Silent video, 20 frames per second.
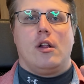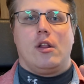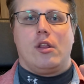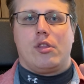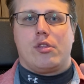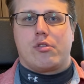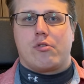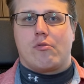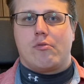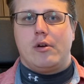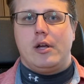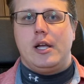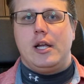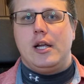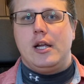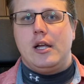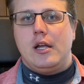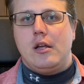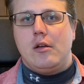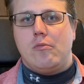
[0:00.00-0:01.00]

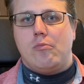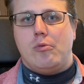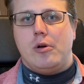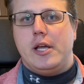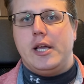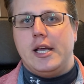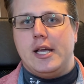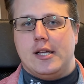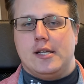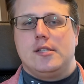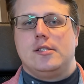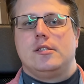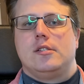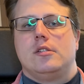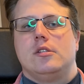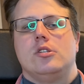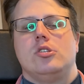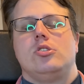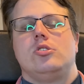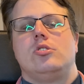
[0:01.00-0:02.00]
3 weeks
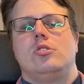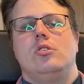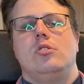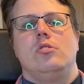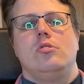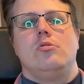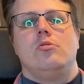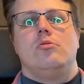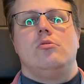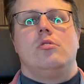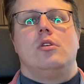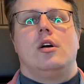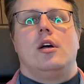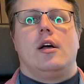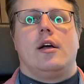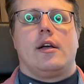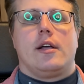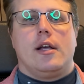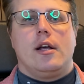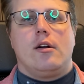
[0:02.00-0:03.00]
to
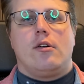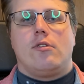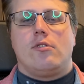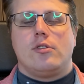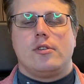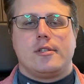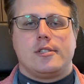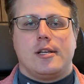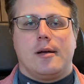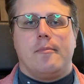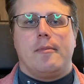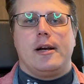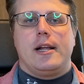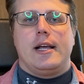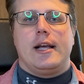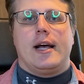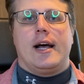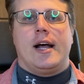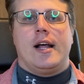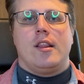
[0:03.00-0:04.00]
get a hold of somebody
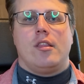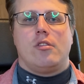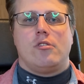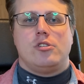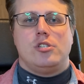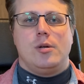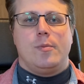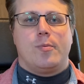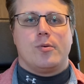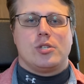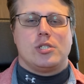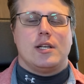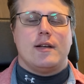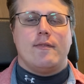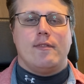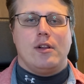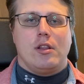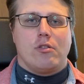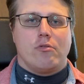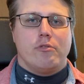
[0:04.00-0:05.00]
at Super
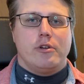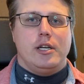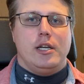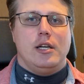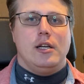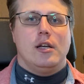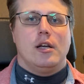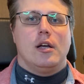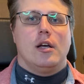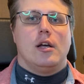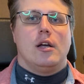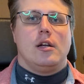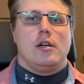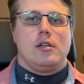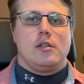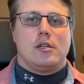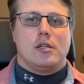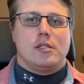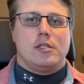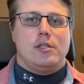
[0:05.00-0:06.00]
73
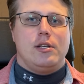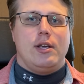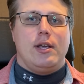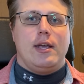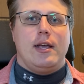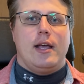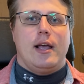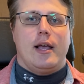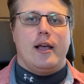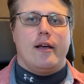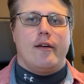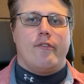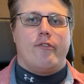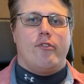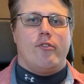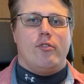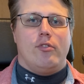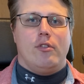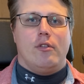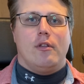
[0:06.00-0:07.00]
to see if
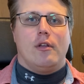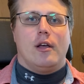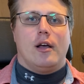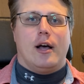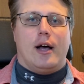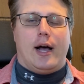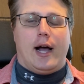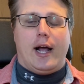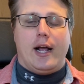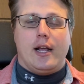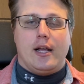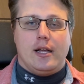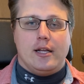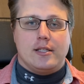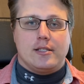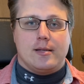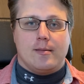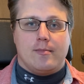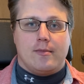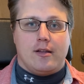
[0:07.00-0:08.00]
I could get
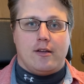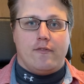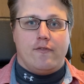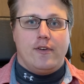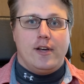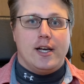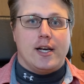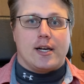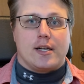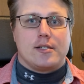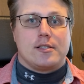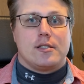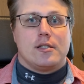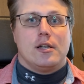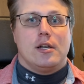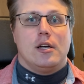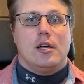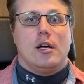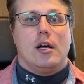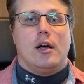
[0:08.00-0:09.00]
something fixed.
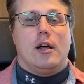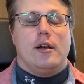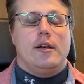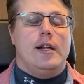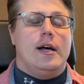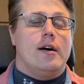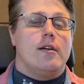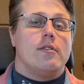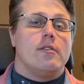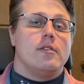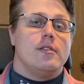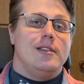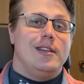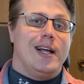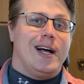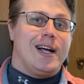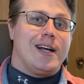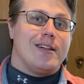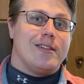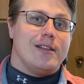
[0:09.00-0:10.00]
Now,
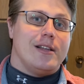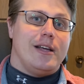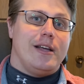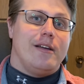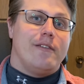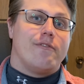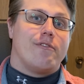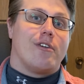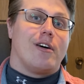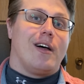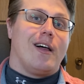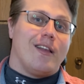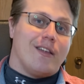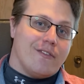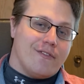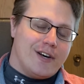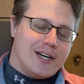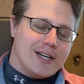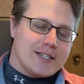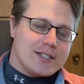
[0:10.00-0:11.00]
luckily for all of
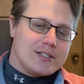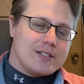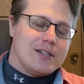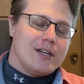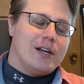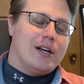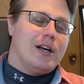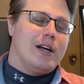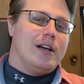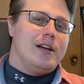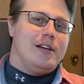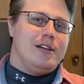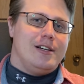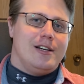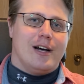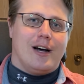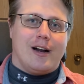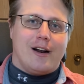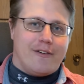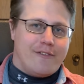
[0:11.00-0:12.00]
us,
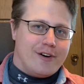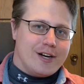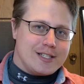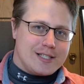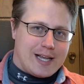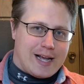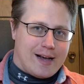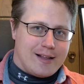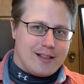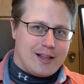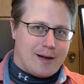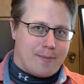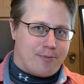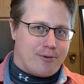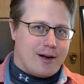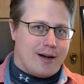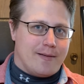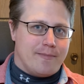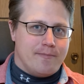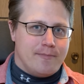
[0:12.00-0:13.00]
none of us had that
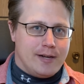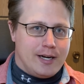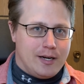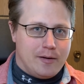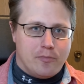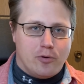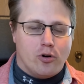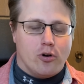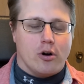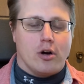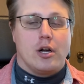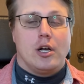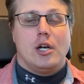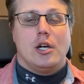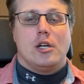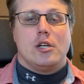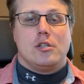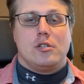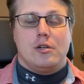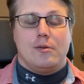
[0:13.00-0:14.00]
problem anymore.
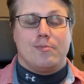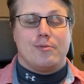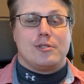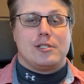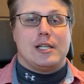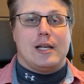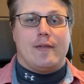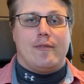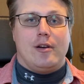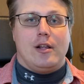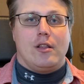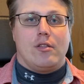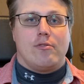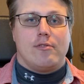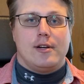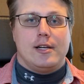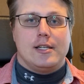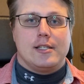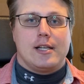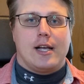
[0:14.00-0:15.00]
Super
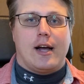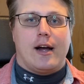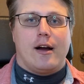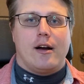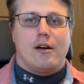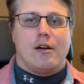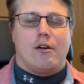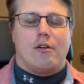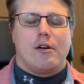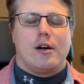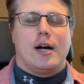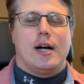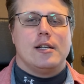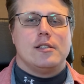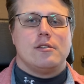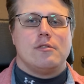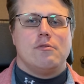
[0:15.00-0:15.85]
73 has hired all kinds